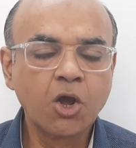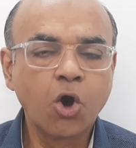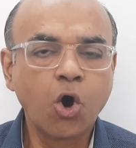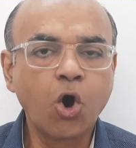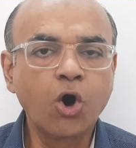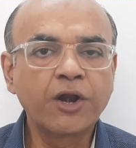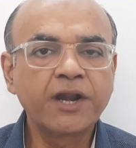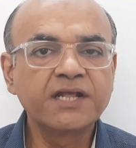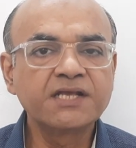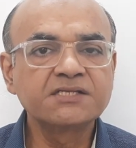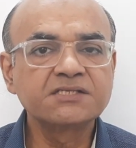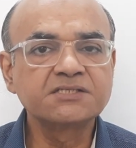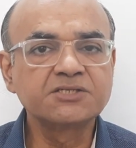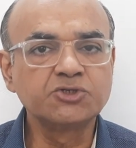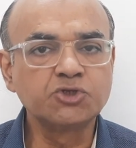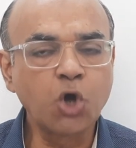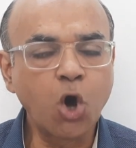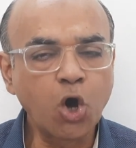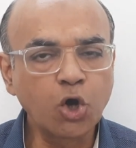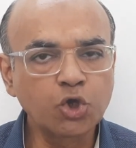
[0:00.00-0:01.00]
or has
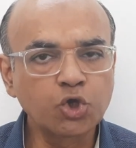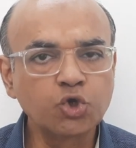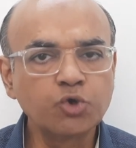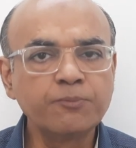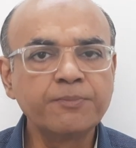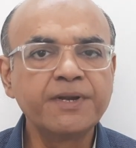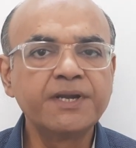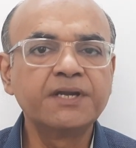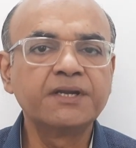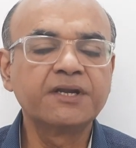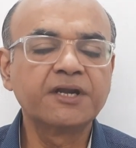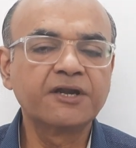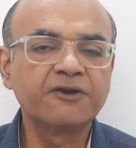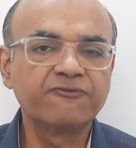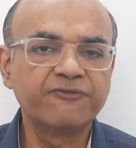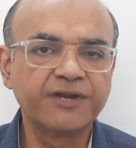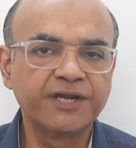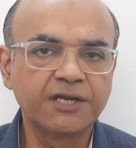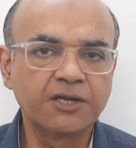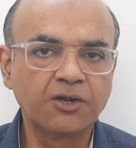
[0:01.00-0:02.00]
documented
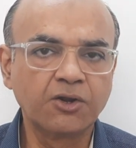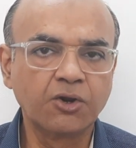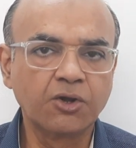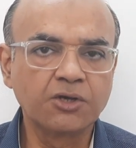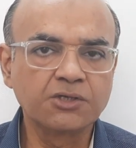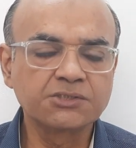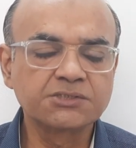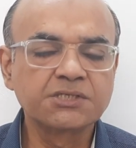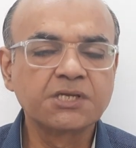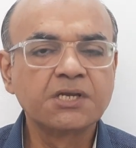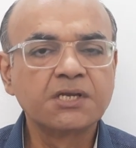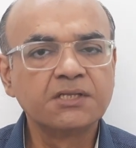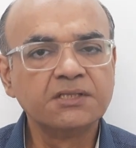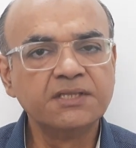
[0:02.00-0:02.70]
weight loss,